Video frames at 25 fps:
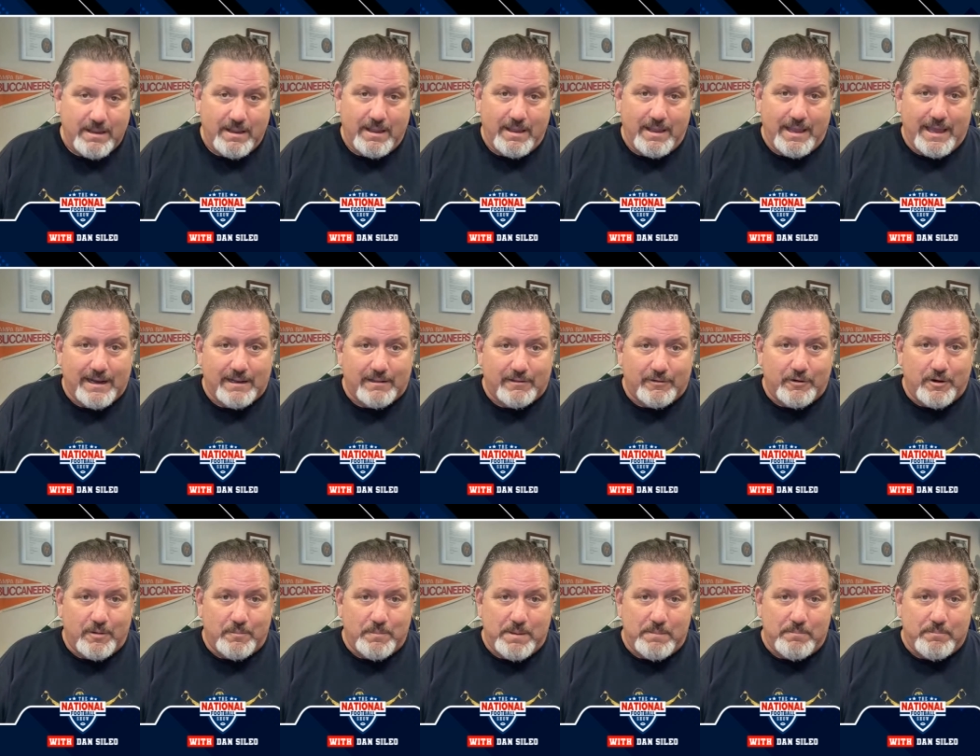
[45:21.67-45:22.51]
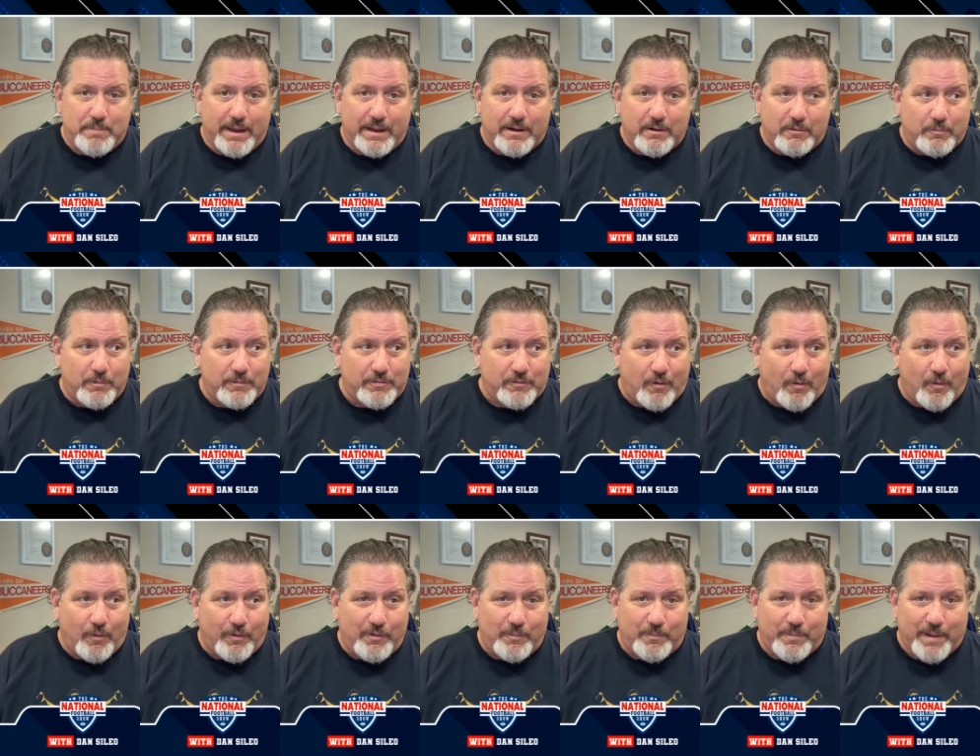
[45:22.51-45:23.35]
He had to learn to be better with
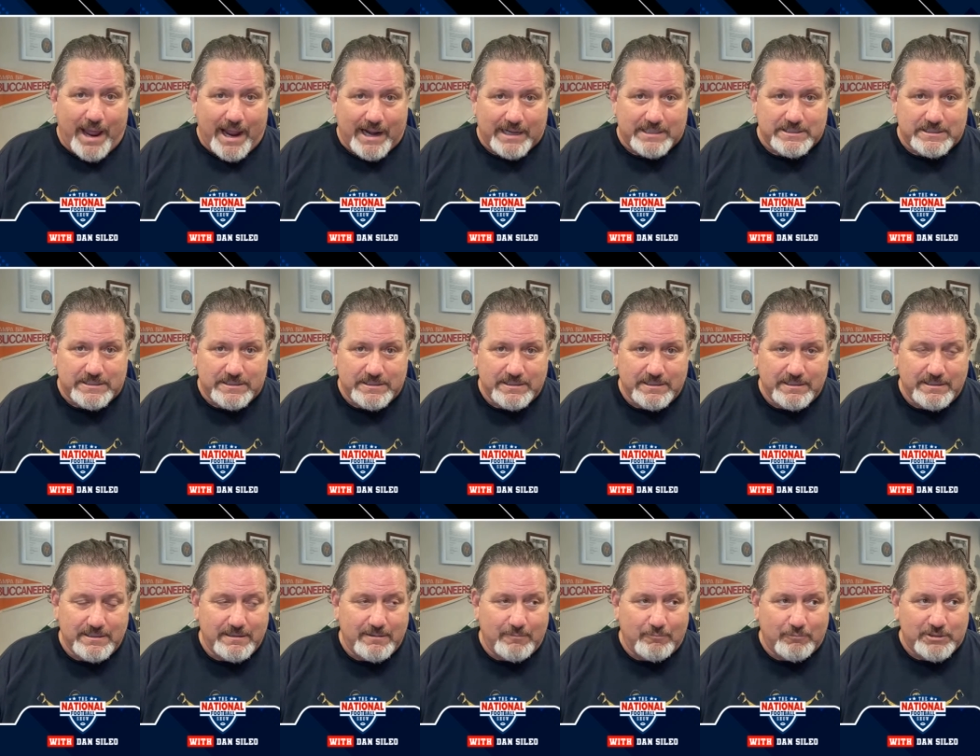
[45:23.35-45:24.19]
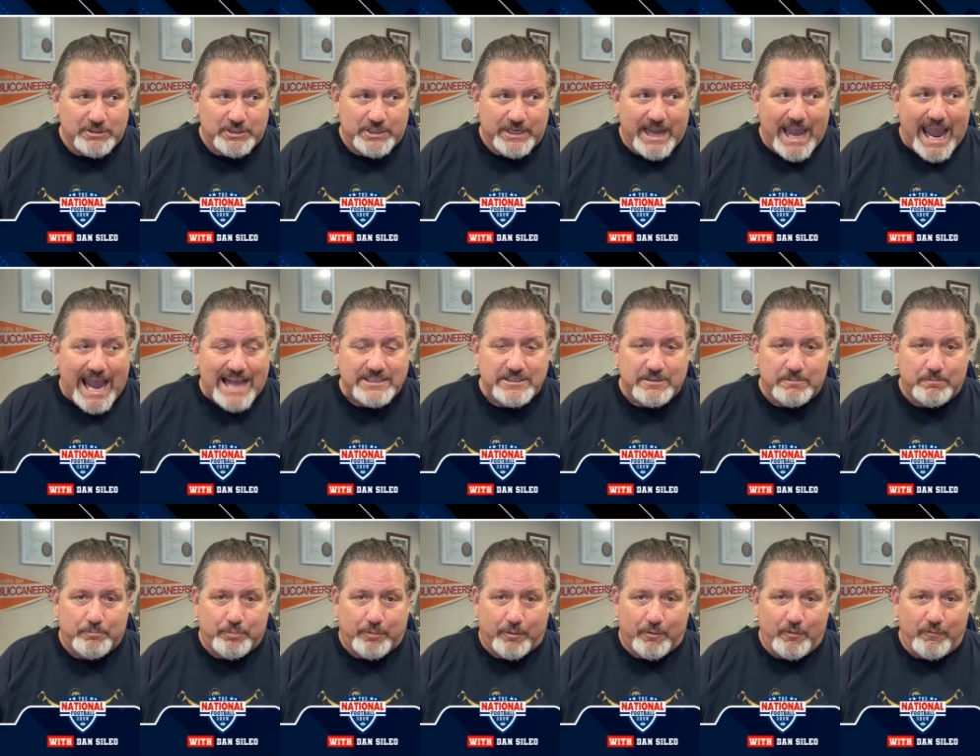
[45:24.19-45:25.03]
quarterbacks, which he
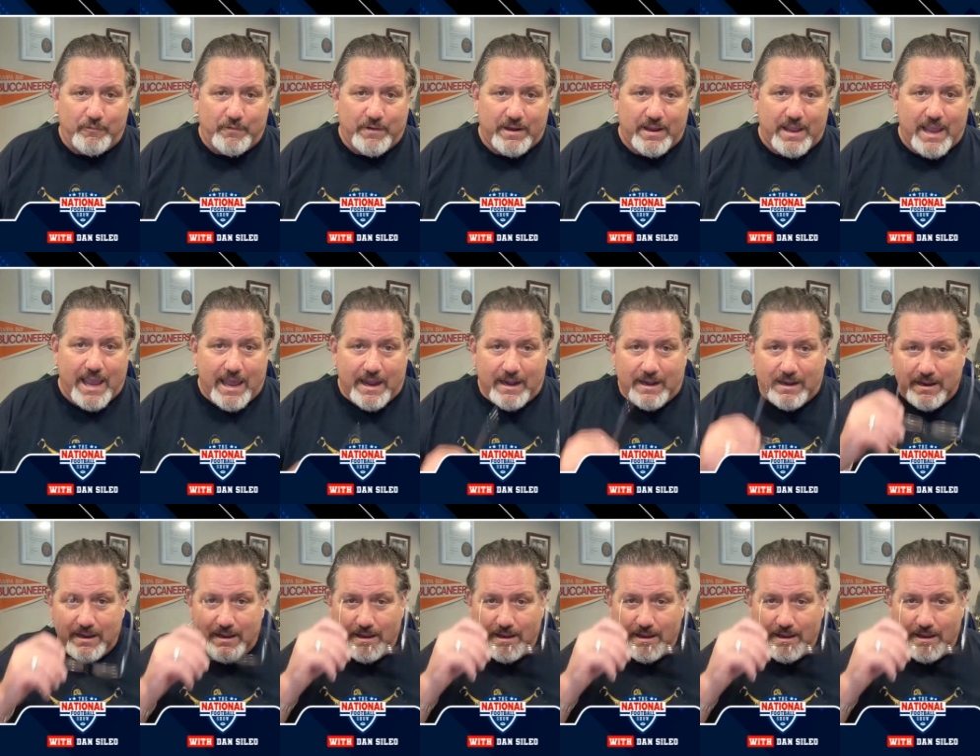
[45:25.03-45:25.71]
hasn't proven yet.